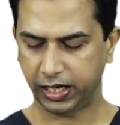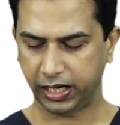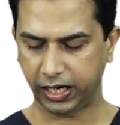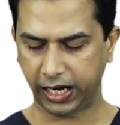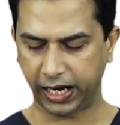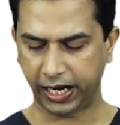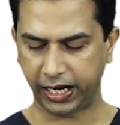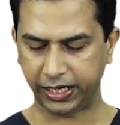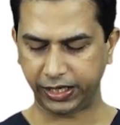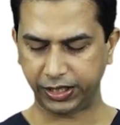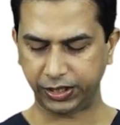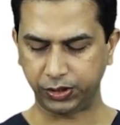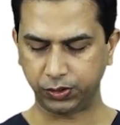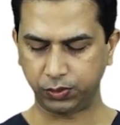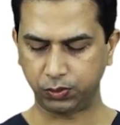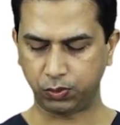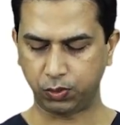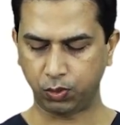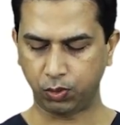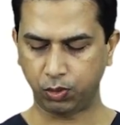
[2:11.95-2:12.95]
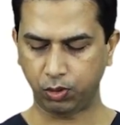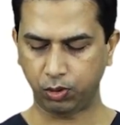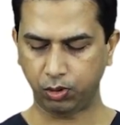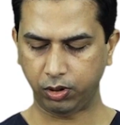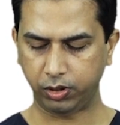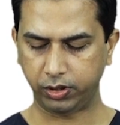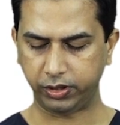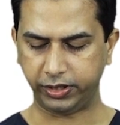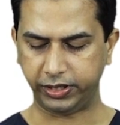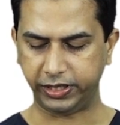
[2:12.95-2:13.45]
and you
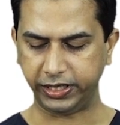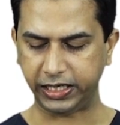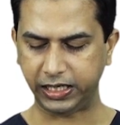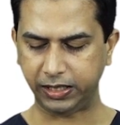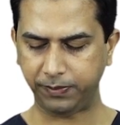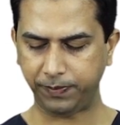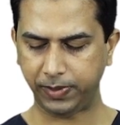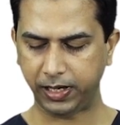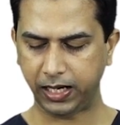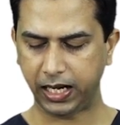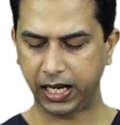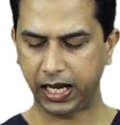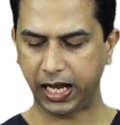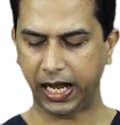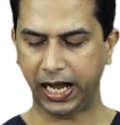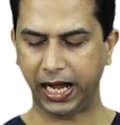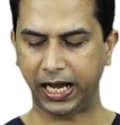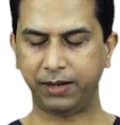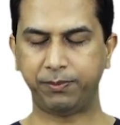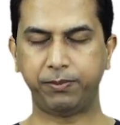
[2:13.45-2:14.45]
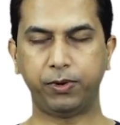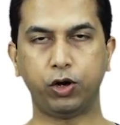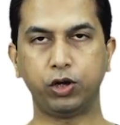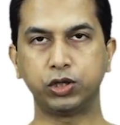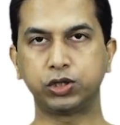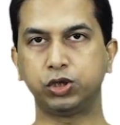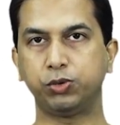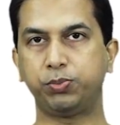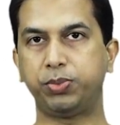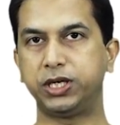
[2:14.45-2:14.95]
go deep and
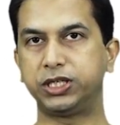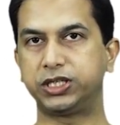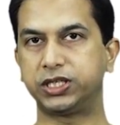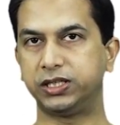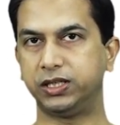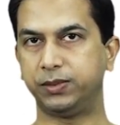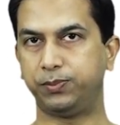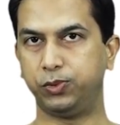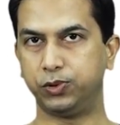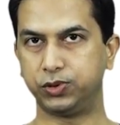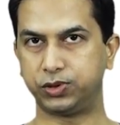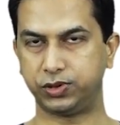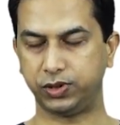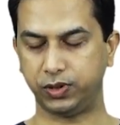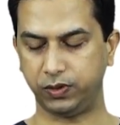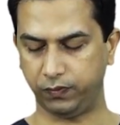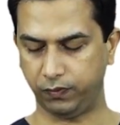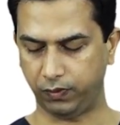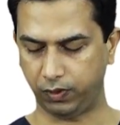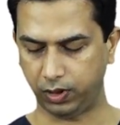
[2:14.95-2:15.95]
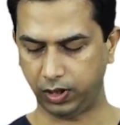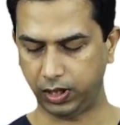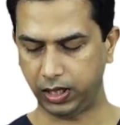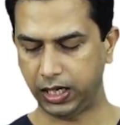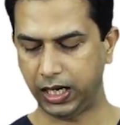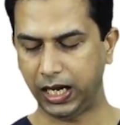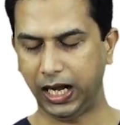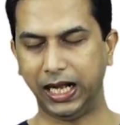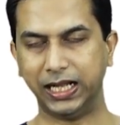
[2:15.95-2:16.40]
also puncture the posterior wall.